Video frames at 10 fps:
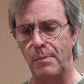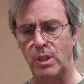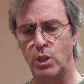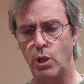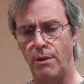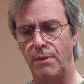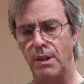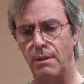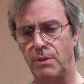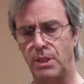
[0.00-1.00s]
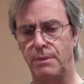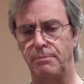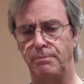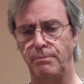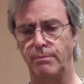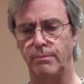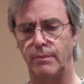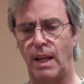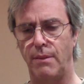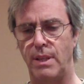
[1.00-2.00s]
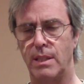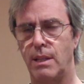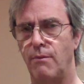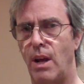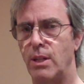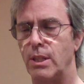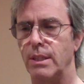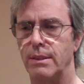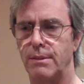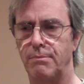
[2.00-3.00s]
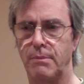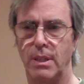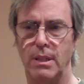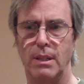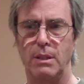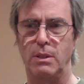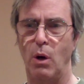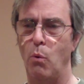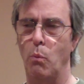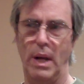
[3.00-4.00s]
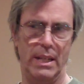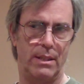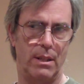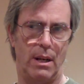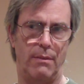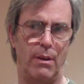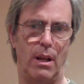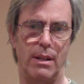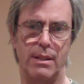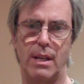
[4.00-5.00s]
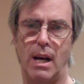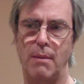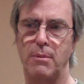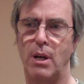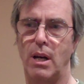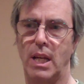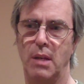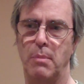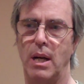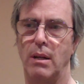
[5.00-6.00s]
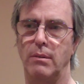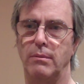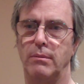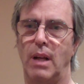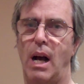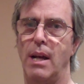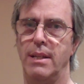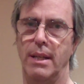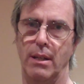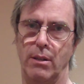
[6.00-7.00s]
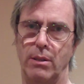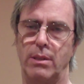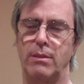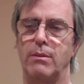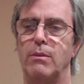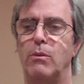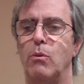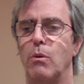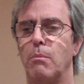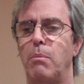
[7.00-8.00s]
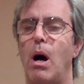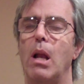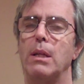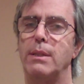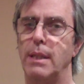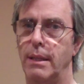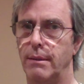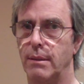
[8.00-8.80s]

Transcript: Conservatives at these conventions don't waste an awful lot of time talking about ideas or policy.